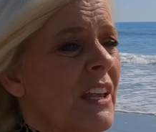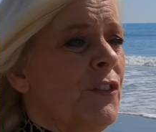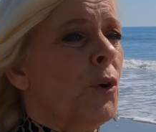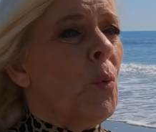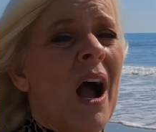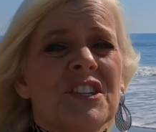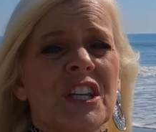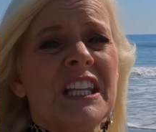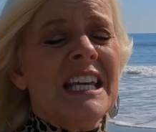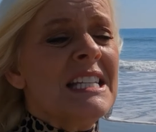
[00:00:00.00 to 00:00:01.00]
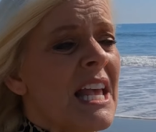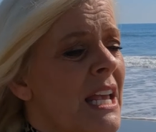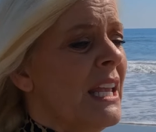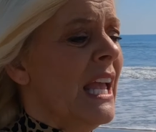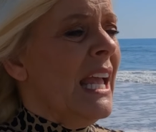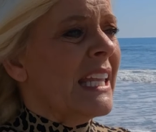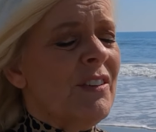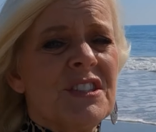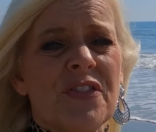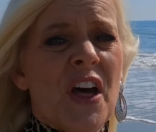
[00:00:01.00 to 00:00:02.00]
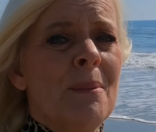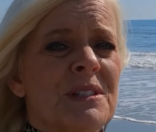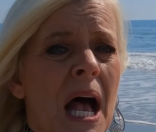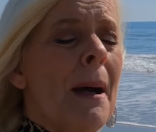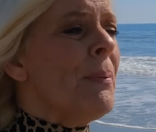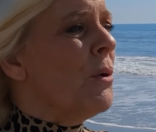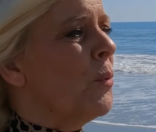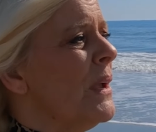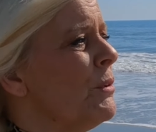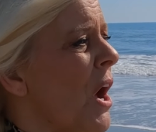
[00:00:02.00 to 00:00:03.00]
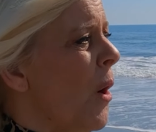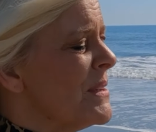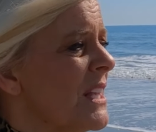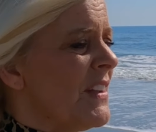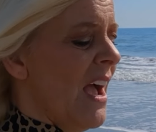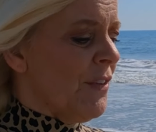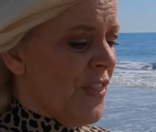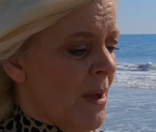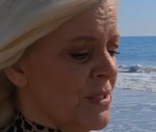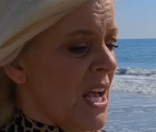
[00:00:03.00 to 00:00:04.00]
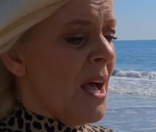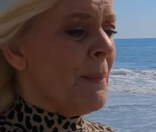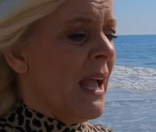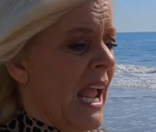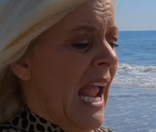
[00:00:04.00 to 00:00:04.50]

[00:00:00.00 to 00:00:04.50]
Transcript: if you're watching this, give us a thumbs up. We would always love to have a thumbs up.